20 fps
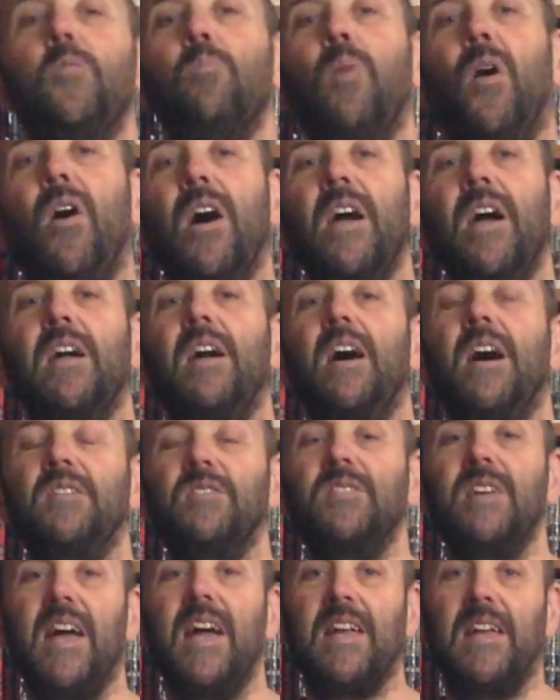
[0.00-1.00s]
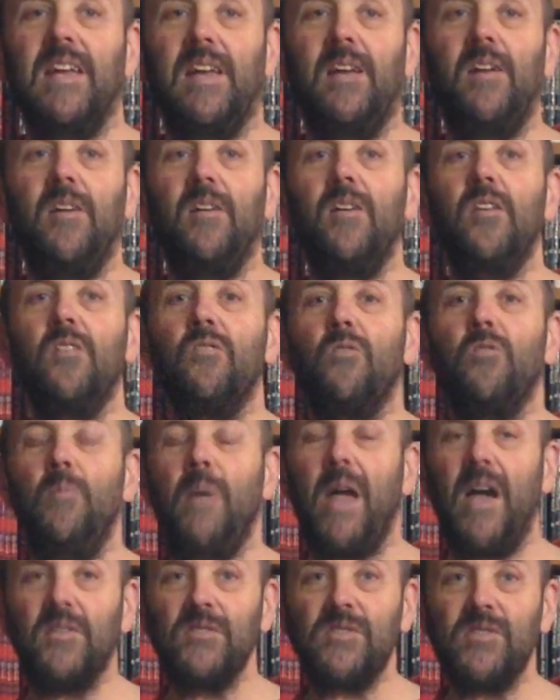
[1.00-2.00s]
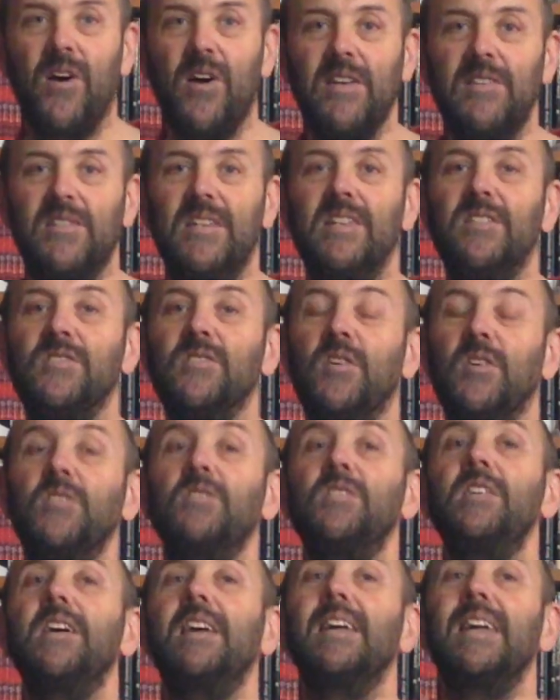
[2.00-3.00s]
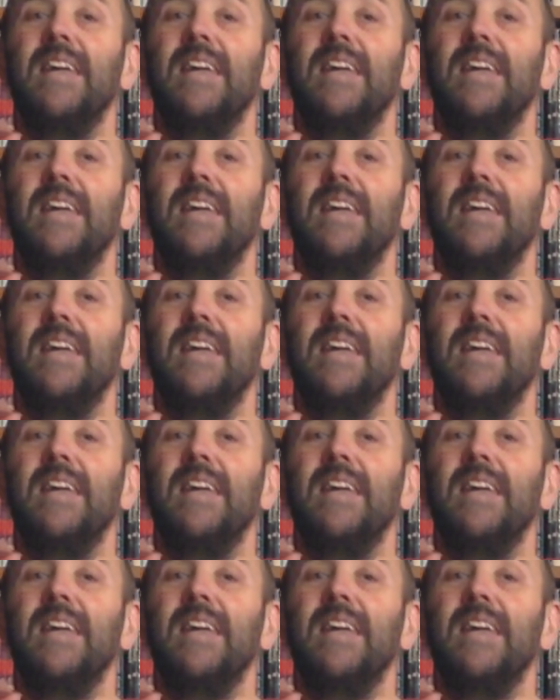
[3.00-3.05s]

by attacking from outside distance